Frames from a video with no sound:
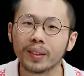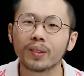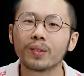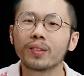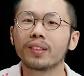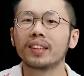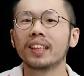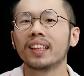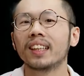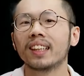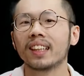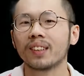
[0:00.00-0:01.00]

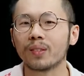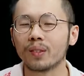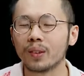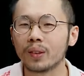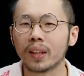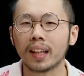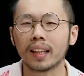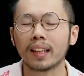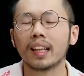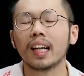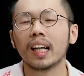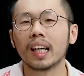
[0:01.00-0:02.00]
interesting and how you can
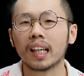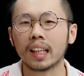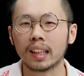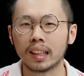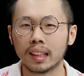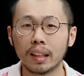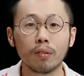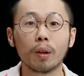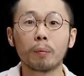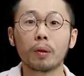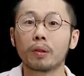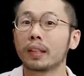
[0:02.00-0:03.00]
uh,
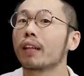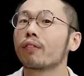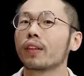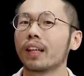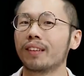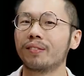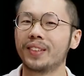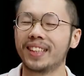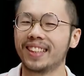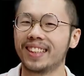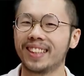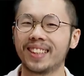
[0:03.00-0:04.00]
develop your
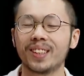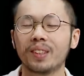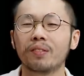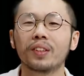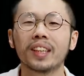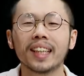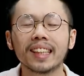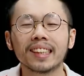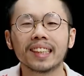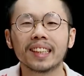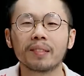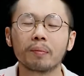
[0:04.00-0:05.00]
self-confidence. So for the next
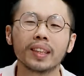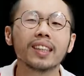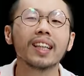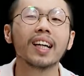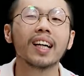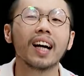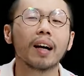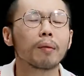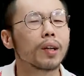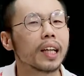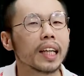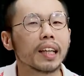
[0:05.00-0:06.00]
segment, I'm
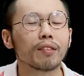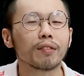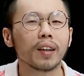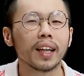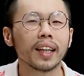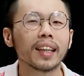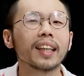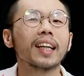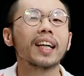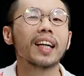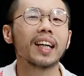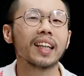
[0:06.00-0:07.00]
gonna invite
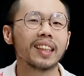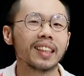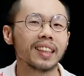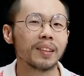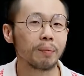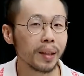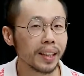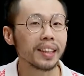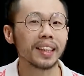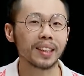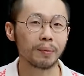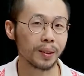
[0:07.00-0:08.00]
uh, my
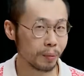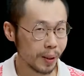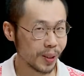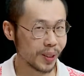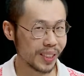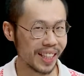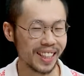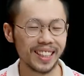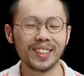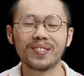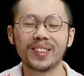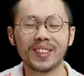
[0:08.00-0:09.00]
guest, my special
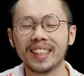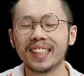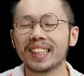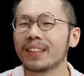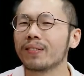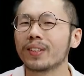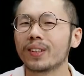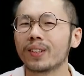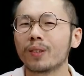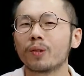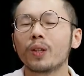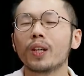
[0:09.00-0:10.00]
guest for today's
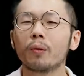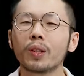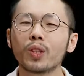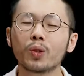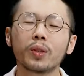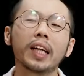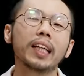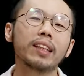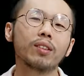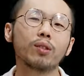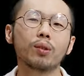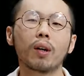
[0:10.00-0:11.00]
episode, which is
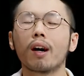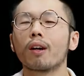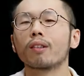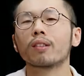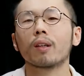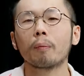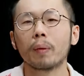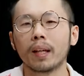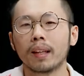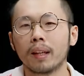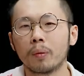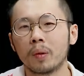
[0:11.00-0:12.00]
related to our topic
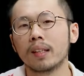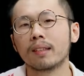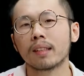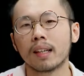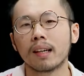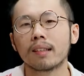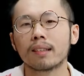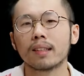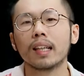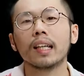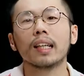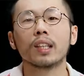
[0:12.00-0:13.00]
that we discussed.
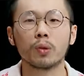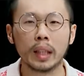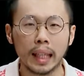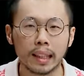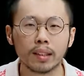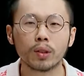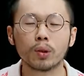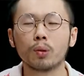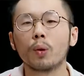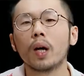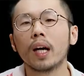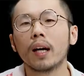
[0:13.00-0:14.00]
It's related to